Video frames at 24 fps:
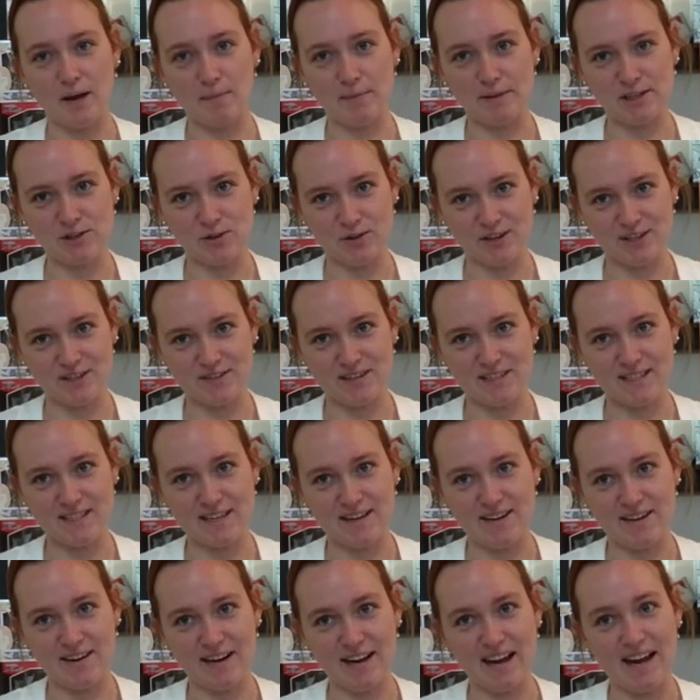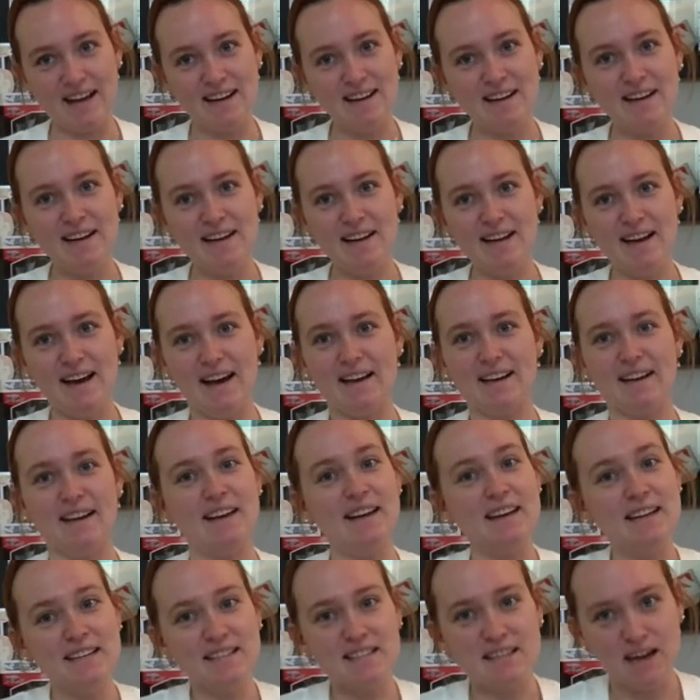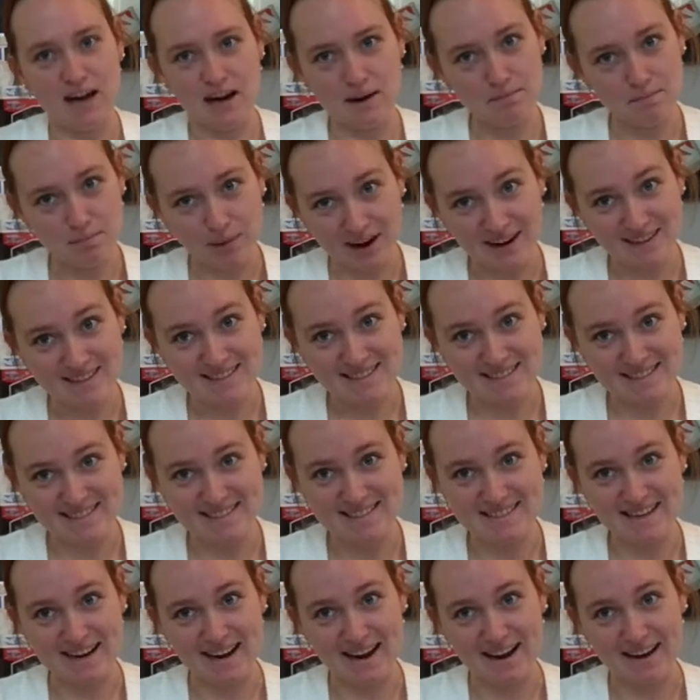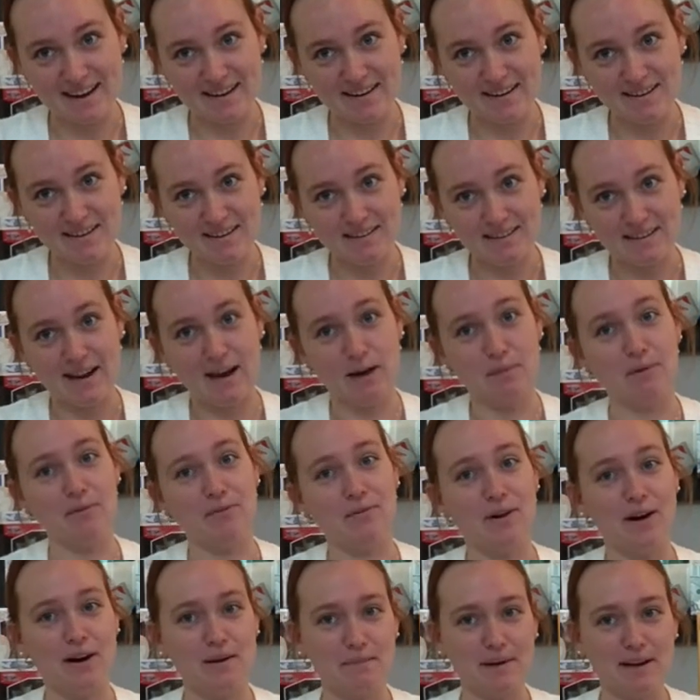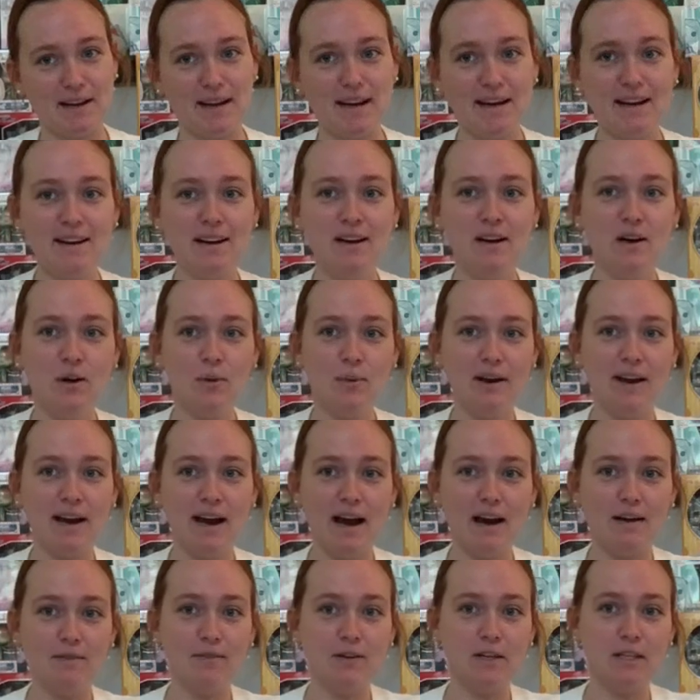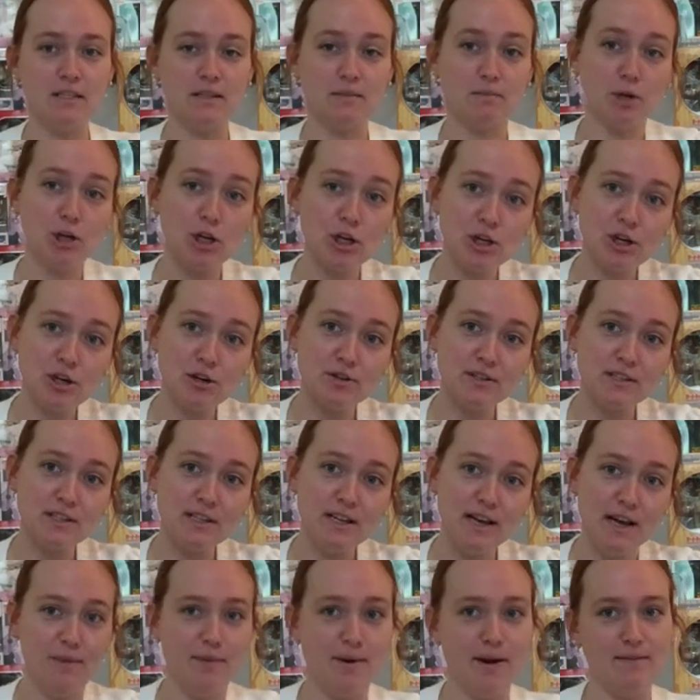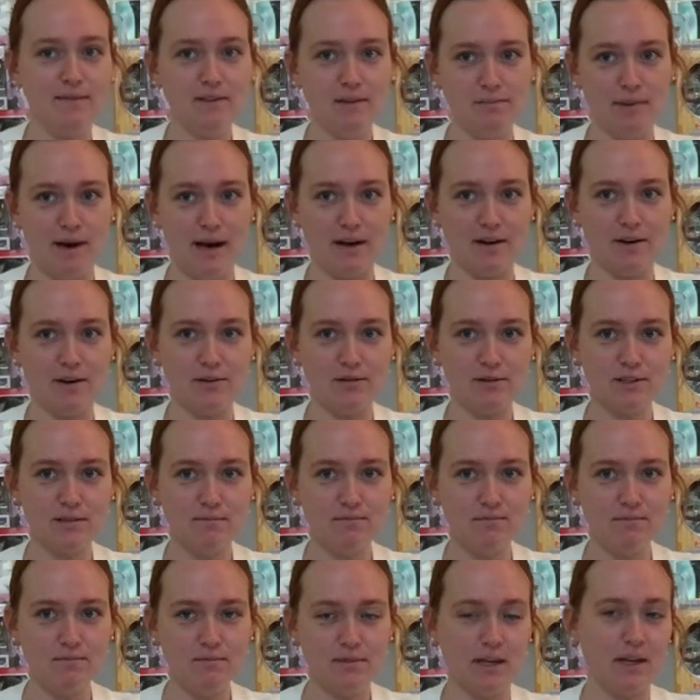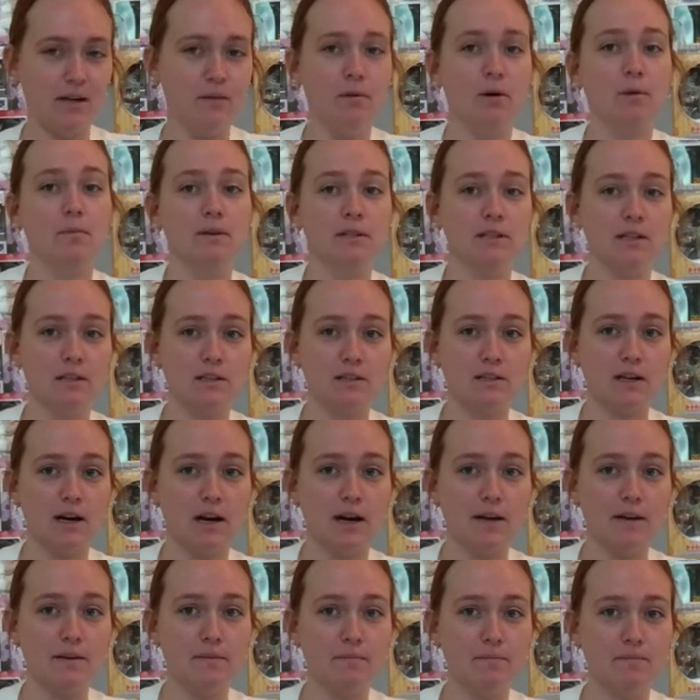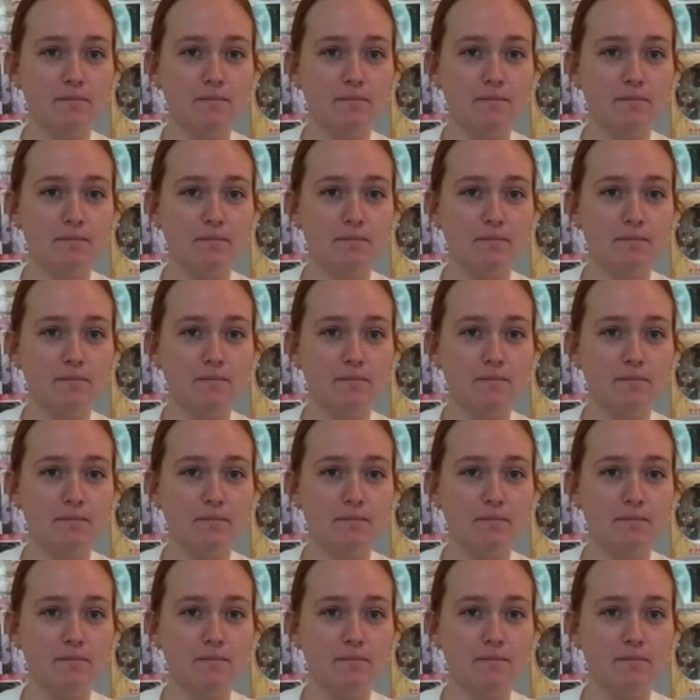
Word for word: Yami Sorceress here again, and it is unboxing day. Now, before I begin, we have some good news and we have some bad news. Take a moment to decide.